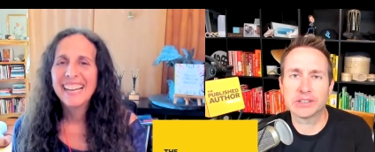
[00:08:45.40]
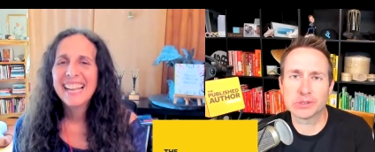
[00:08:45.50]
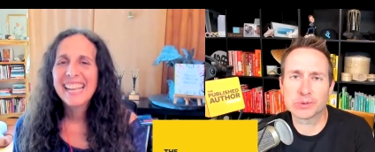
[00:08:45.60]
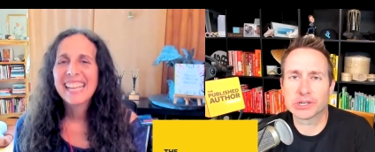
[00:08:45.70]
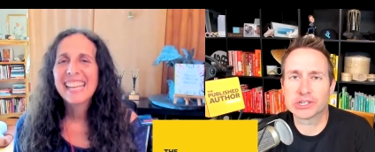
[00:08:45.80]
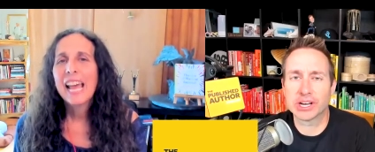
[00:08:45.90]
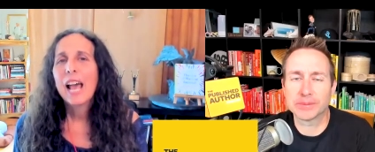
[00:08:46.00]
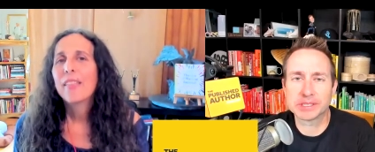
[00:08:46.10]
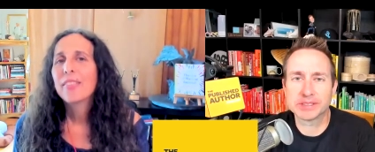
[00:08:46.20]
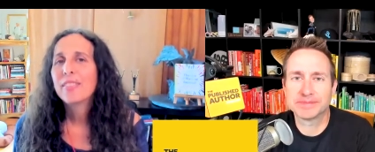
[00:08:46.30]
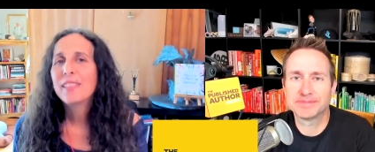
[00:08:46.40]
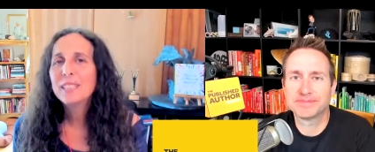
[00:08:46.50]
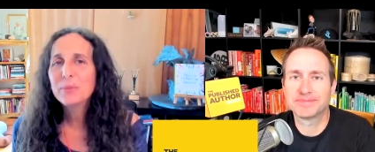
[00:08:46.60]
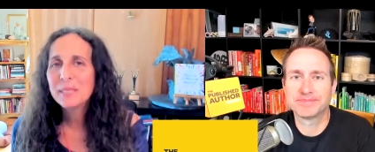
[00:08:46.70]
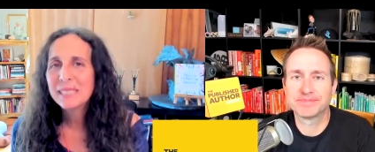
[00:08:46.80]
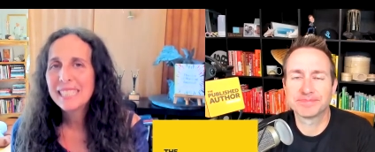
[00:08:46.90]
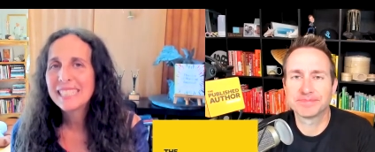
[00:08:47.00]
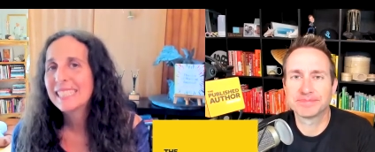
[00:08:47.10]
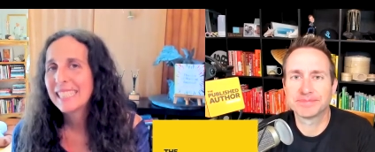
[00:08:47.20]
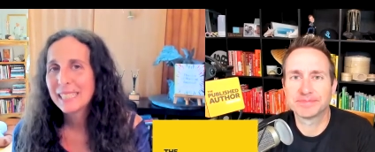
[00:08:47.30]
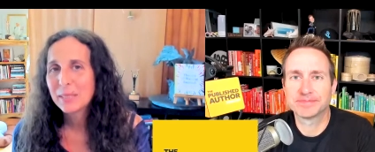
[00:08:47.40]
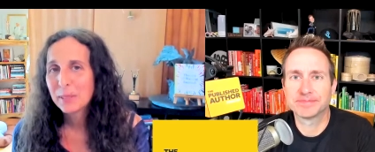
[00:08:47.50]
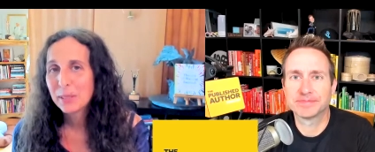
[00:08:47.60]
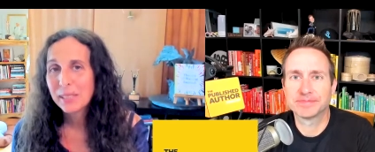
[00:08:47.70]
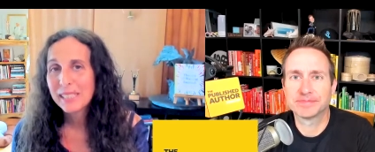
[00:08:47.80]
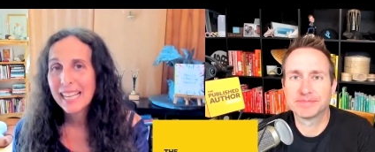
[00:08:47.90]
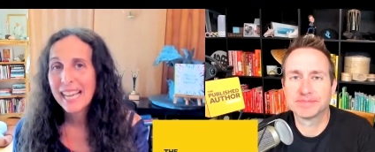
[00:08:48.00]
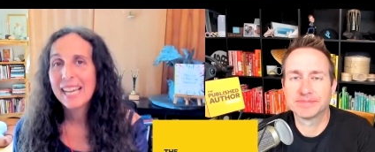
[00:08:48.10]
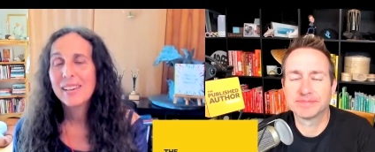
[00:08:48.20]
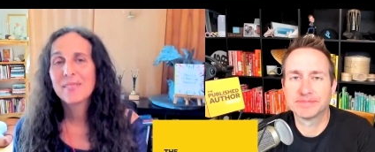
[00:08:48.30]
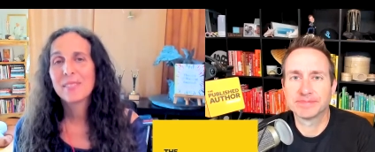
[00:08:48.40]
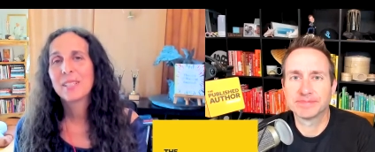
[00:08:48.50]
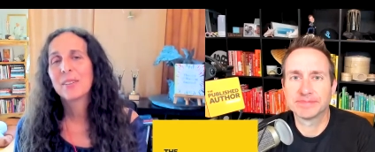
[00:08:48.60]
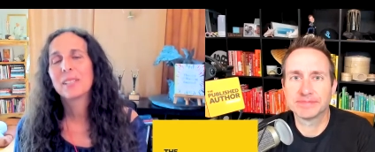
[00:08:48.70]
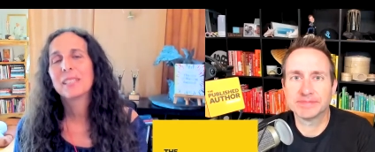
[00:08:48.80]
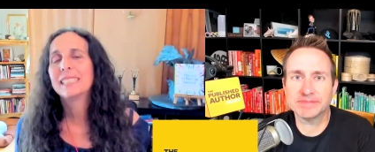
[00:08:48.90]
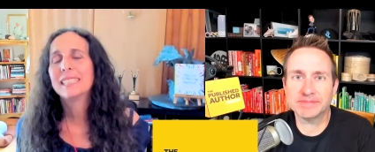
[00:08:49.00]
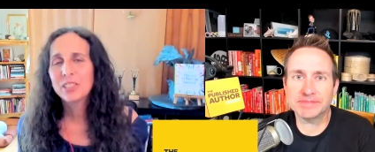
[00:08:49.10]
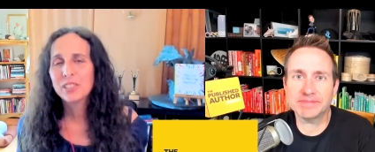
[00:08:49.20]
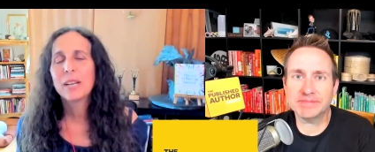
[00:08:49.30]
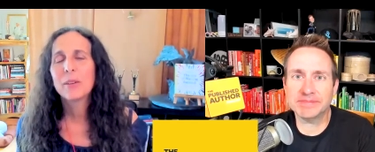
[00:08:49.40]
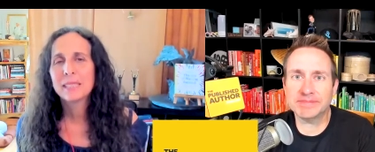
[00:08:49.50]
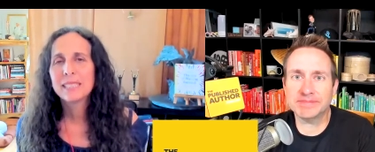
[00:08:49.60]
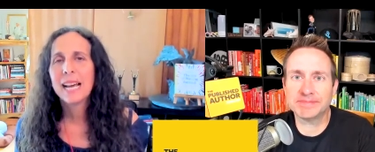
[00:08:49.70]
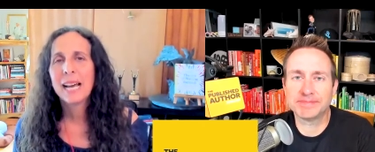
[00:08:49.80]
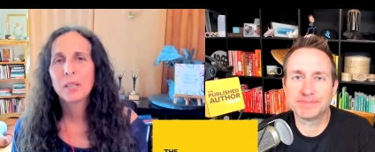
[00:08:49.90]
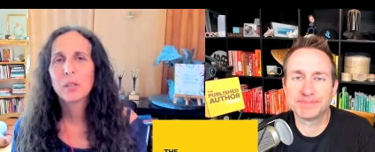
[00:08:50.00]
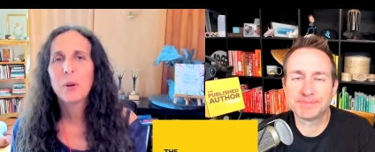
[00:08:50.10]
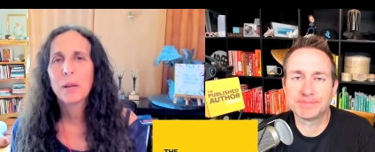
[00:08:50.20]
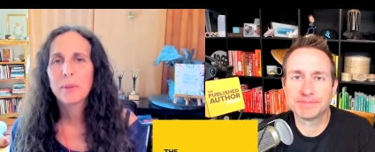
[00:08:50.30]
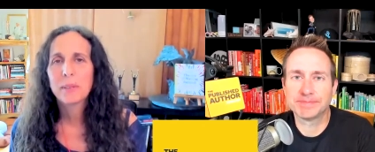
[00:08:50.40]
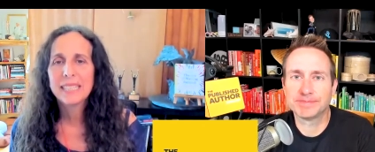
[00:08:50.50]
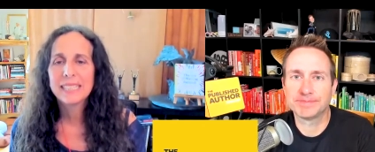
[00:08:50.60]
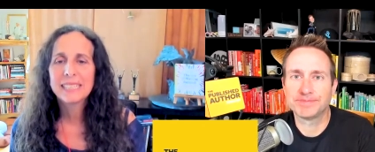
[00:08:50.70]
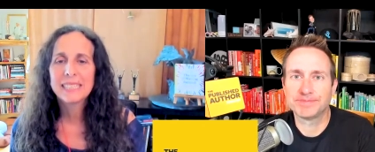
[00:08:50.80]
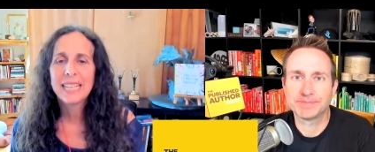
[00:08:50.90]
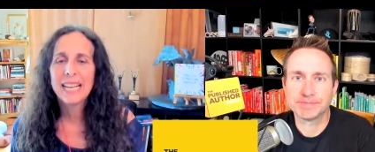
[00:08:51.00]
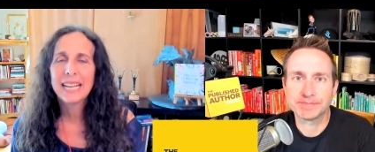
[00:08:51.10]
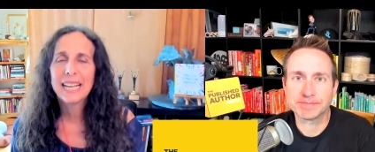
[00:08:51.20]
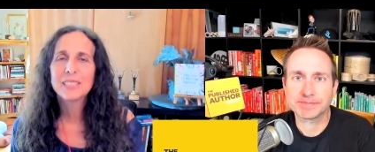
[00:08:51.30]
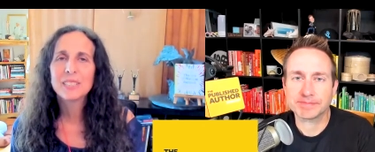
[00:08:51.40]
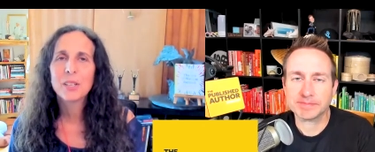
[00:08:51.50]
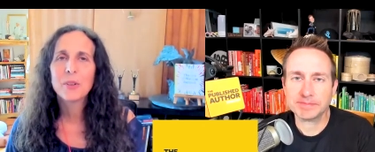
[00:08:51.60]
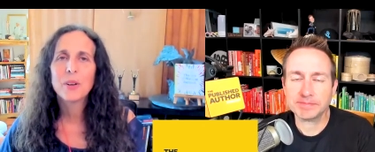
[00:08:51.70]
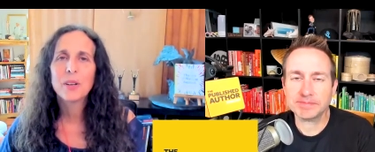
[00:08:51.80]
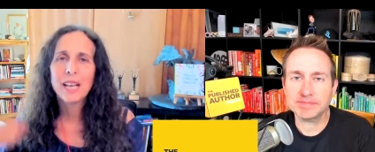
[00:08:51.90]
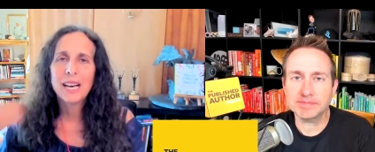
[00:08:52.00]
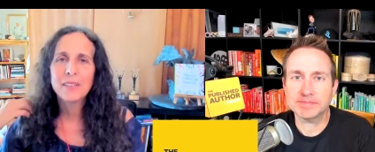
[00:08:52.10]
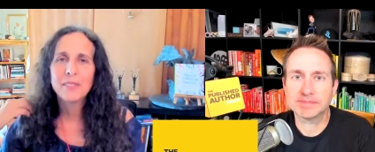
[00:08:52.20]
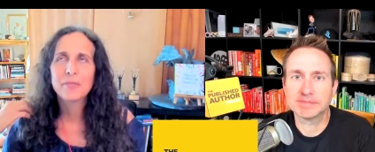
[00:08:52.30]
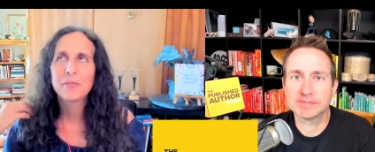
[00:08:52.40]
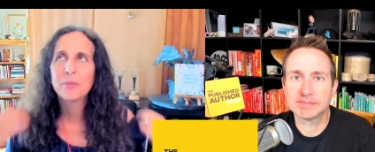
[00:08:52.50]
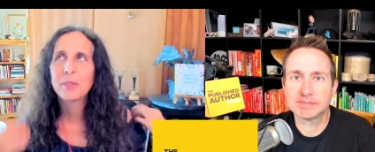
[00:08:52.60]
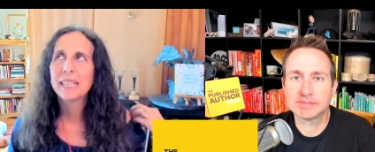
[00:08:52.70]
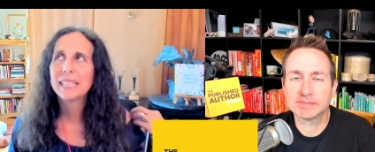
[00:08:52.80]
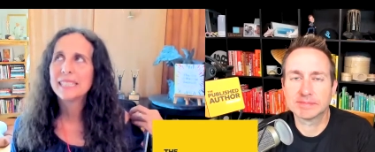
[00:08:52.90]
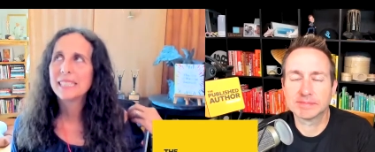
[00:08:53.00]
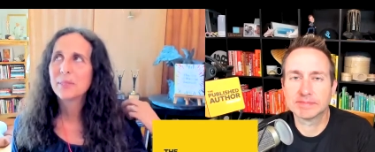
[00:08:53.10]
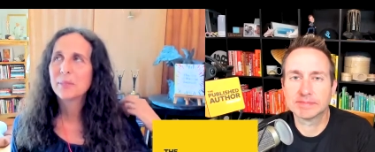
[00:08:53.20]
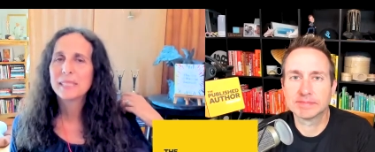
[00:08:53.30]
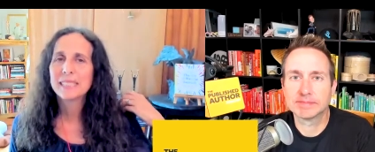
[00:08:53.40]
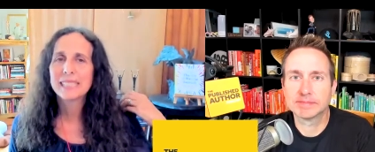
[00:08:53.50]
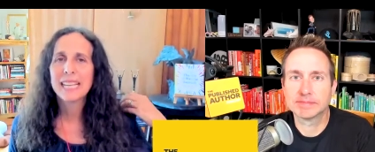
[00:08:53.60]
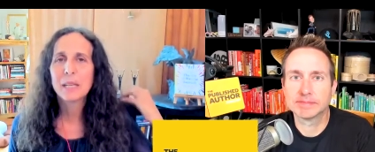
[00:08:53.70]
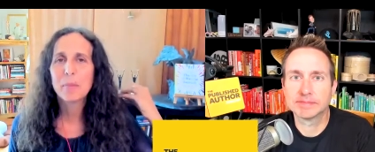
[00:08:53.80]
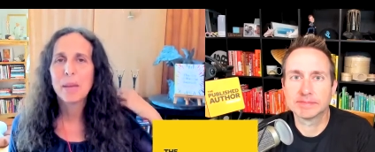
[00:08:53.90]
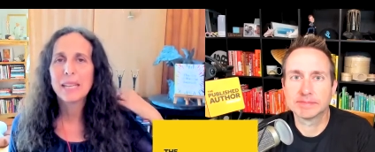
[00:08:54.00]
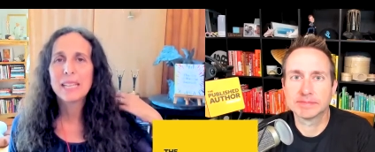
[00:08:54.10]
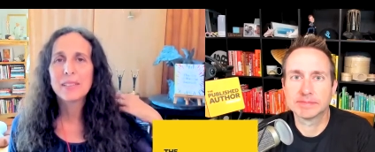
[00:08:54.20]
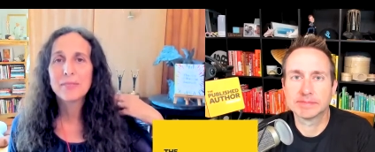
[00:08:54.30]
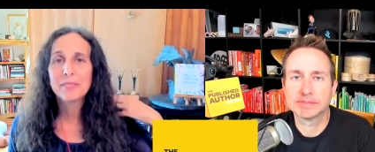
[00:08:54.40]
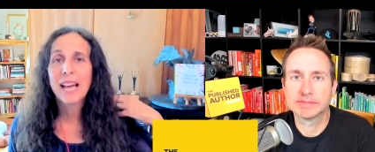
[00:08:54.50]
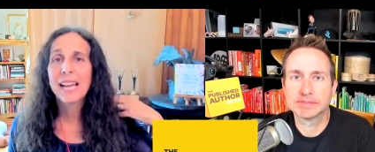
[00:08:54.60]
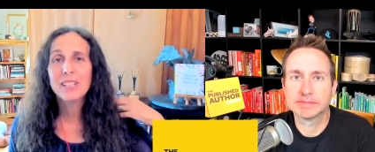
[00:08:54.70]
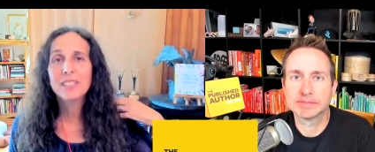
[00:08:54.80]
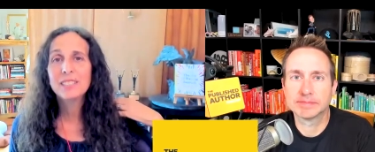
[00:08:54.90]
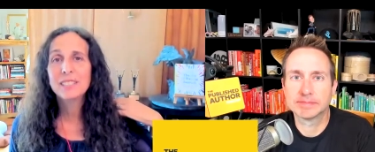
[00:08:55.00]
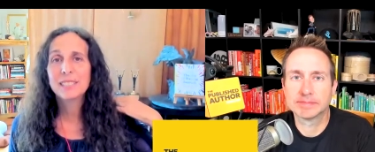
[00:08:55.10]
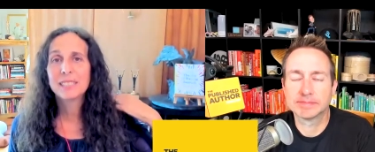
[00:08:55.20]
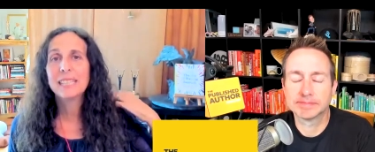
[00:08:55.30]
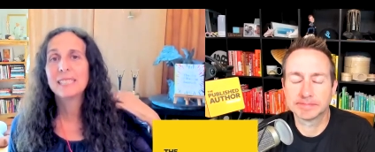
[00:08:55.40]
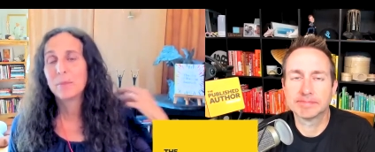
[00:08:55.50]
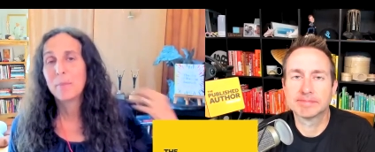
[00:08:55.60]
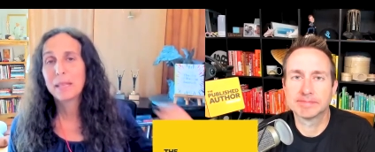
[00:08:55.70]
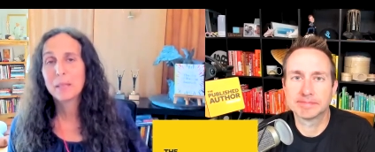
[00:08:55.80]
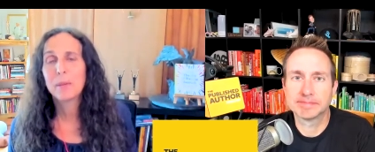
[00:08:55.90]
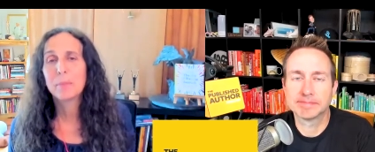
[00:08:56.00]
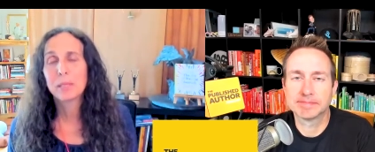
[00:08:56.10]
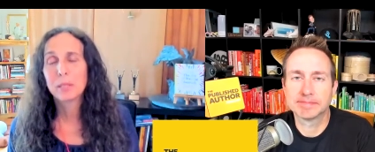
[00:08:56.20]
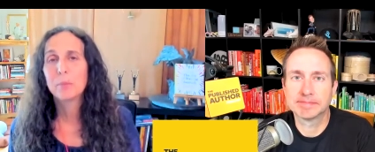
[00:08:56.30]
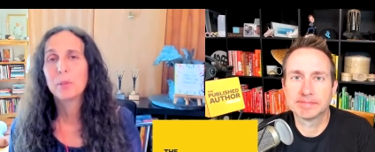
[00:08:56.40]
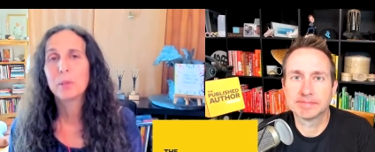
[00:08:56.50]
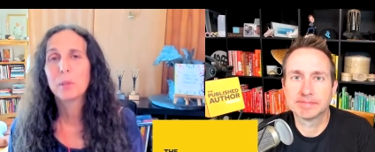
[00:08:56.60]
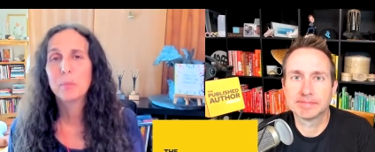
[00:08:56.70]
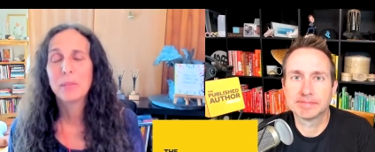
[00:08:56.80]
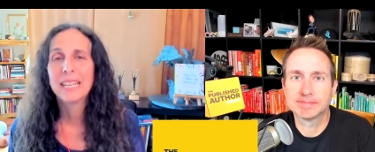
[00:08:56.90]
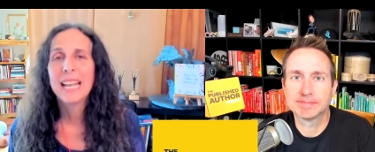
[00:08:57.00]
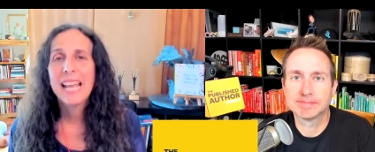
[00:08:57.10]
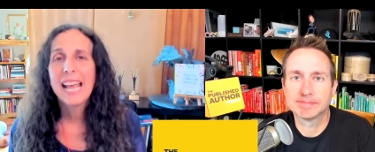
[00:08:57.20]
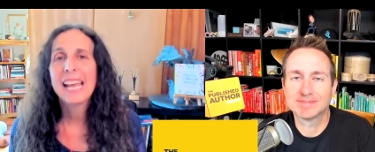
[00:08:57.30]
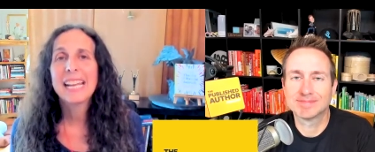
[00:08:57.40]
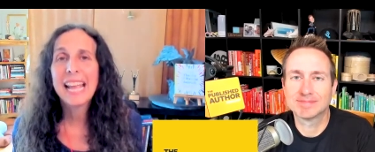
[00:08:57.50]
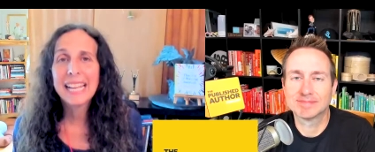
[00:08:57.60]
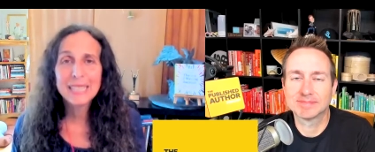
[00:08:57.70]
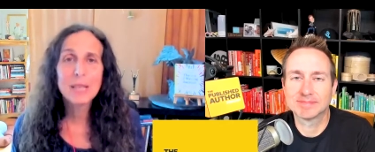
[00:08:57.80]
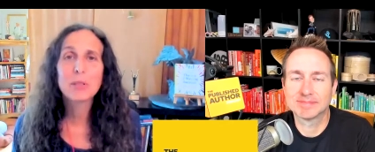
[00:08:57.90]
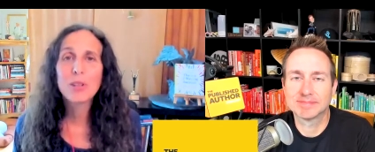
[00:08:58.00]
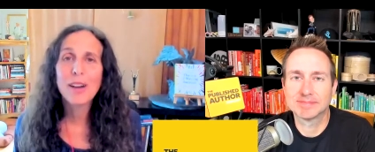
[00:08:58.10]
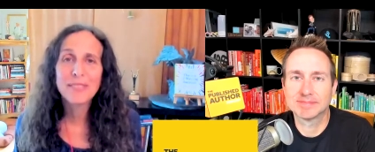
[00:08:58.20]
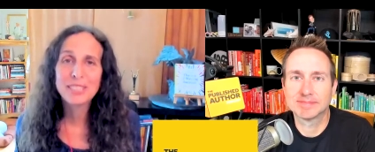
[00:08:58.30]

Speaker 1: those workshops?
Speaker 2: this was in the days when you didn't have, you know, the internet was not quite what it is today. And so a lot of what I did was like making flyers. I did make them on my computer, but and hanging them in coffee